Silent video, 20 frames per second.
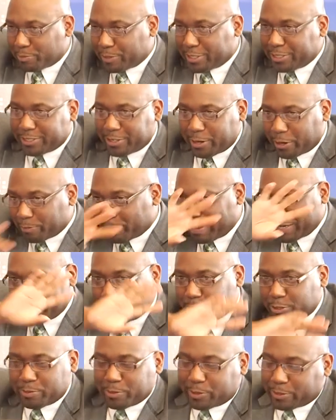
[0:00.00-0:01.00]
been gone back
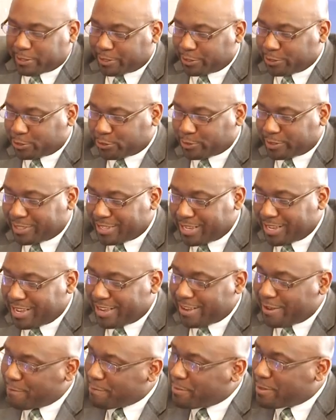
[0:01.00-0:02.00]
to some other country.
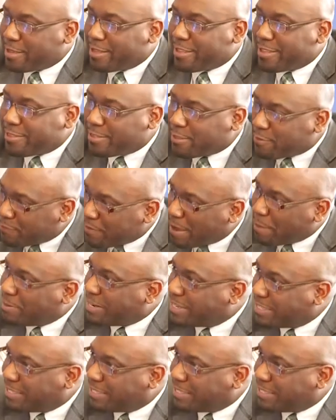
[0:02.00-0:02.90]
The family